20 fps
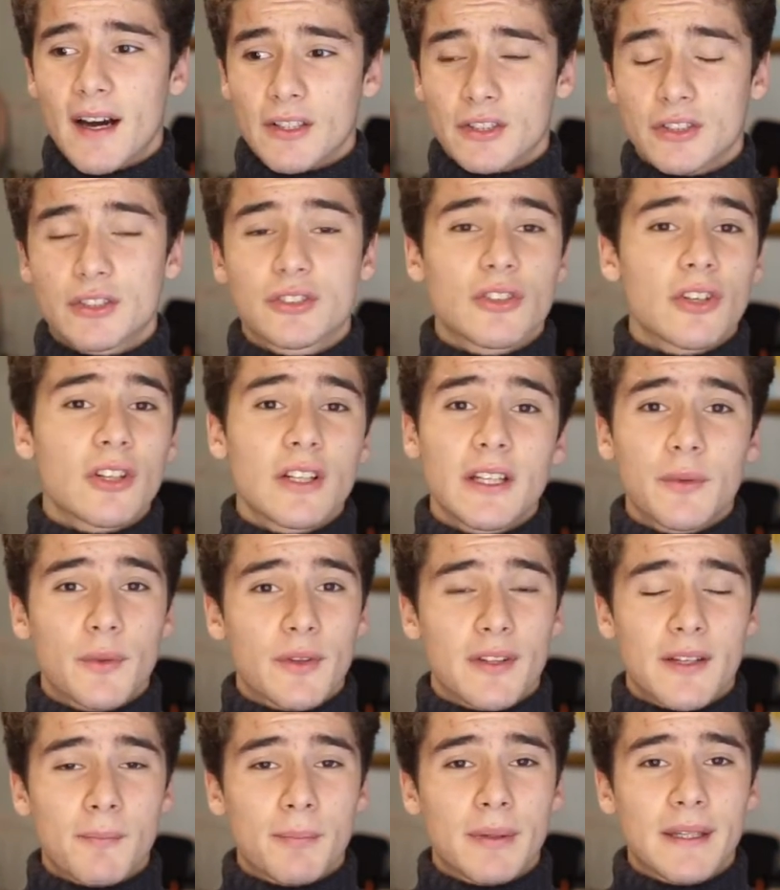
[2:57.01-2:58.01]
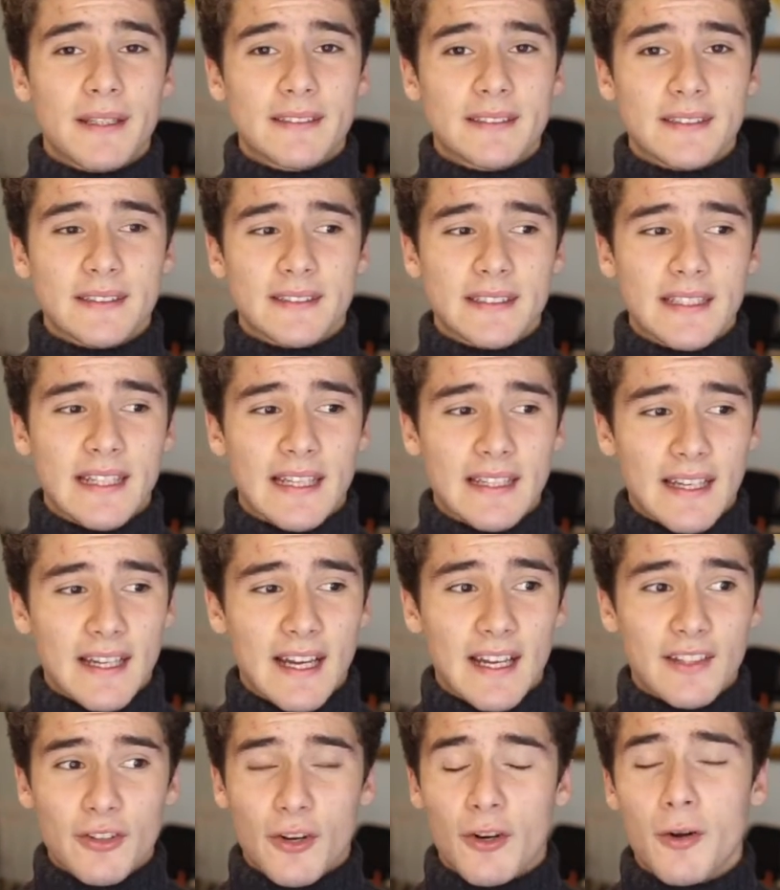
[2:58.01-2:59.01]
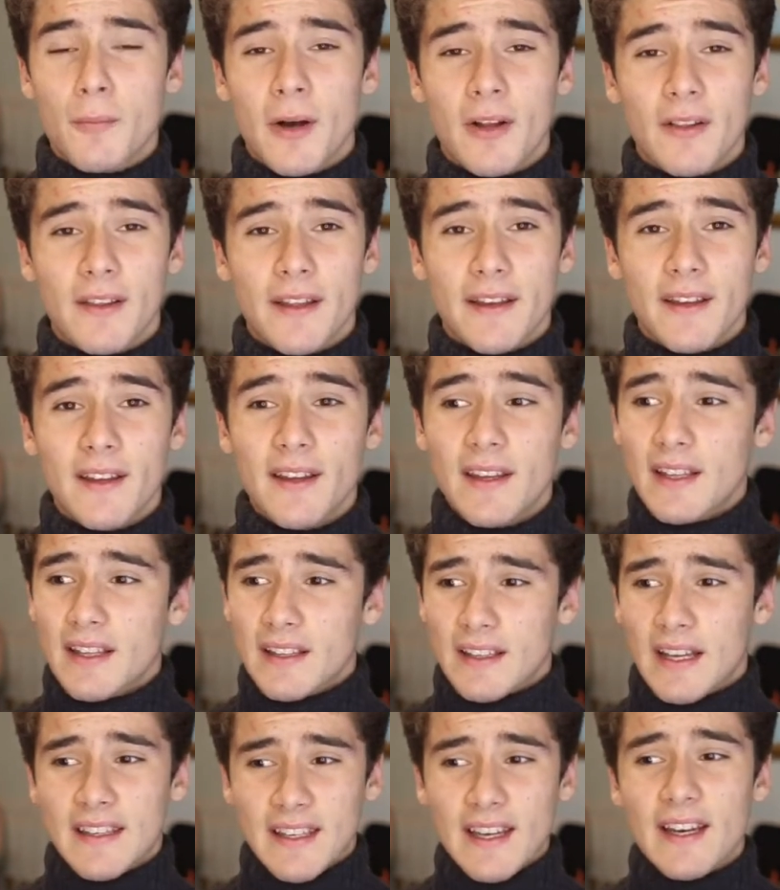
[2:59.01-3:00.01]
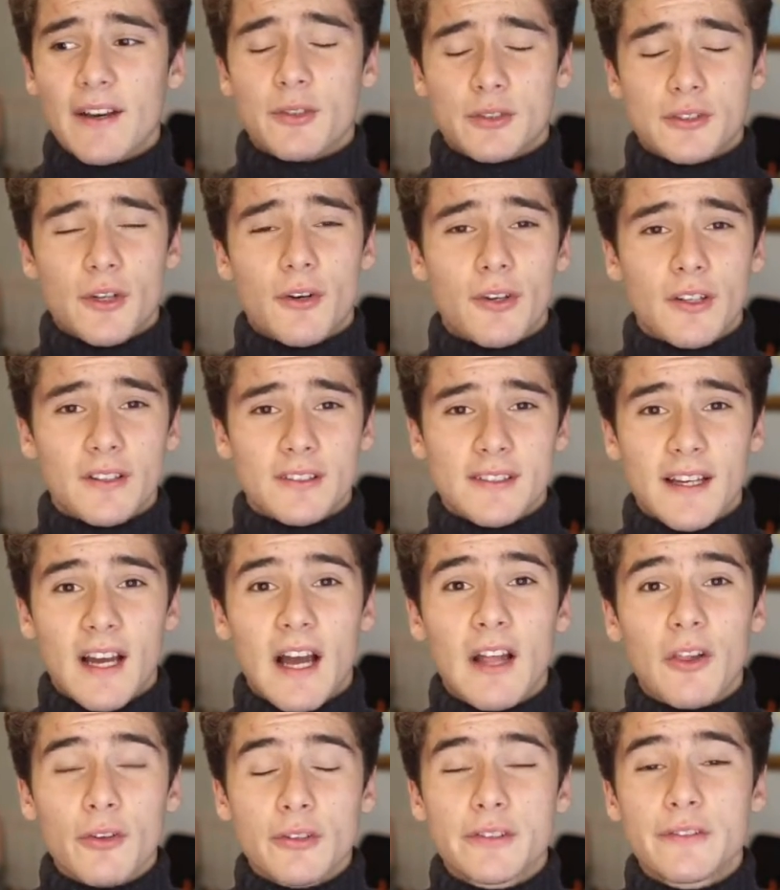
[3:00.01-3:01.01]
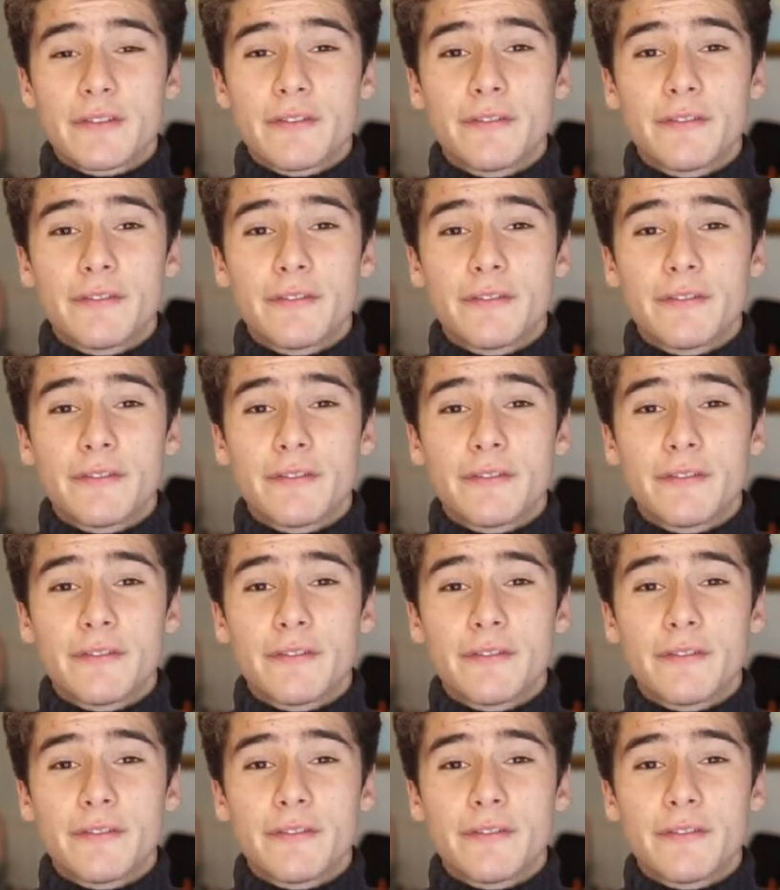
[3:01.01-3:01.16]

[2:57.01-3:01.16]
struggling with complacency, and like, I talk about, like, yeah, it was August, like, I lost